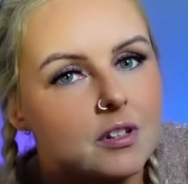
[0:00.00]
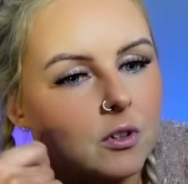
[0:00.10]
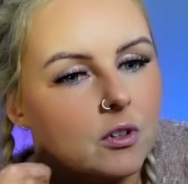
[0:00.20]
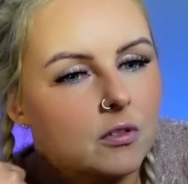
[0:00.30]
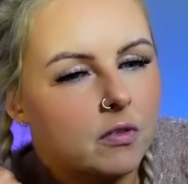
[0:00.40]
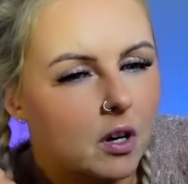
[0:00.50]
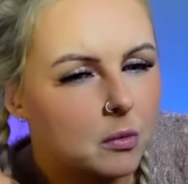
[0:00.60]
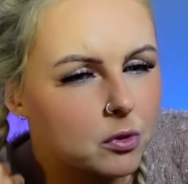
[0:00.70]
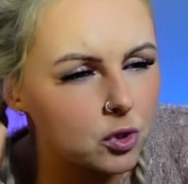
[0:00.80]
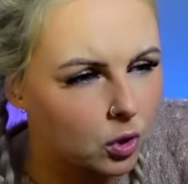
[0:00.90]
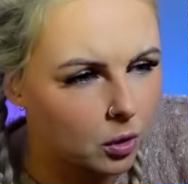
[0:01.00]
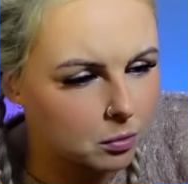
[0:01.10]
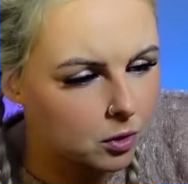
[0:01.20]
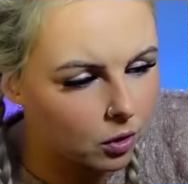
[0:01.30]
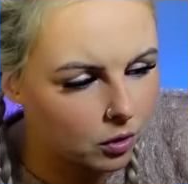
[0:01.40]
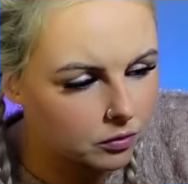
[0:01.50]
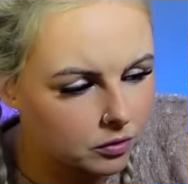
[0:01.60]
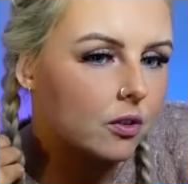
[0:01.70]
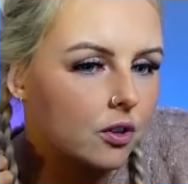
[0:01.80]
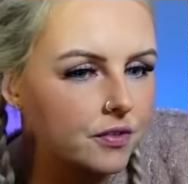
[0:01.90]
A lot of arms chopped off. A
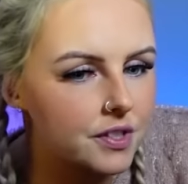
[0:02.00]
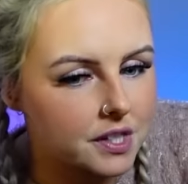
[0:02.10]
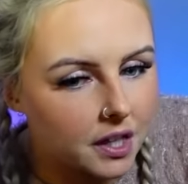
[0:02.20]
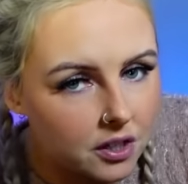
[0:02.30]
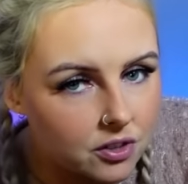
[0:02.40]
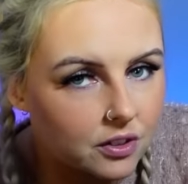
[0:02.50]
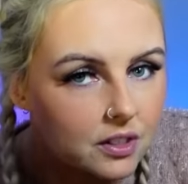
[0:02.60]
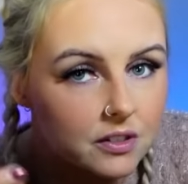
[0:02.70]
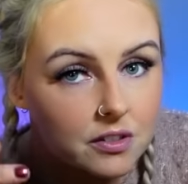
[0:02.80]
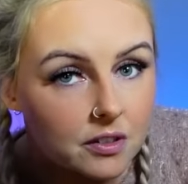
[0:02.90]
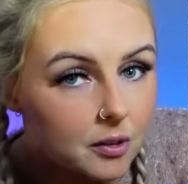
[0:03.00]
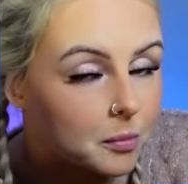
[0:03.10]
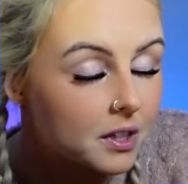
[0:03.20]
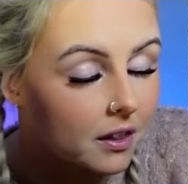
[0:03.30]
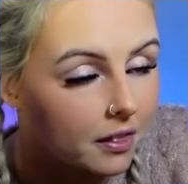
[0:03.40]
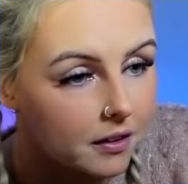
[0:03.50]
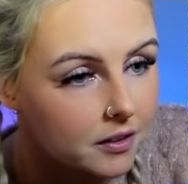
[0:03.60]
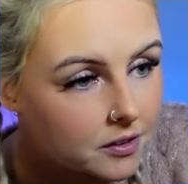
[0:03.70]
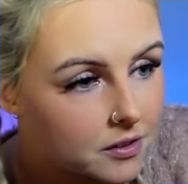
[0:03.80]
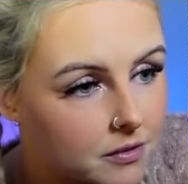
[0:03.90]
lot of sexually disturbing things.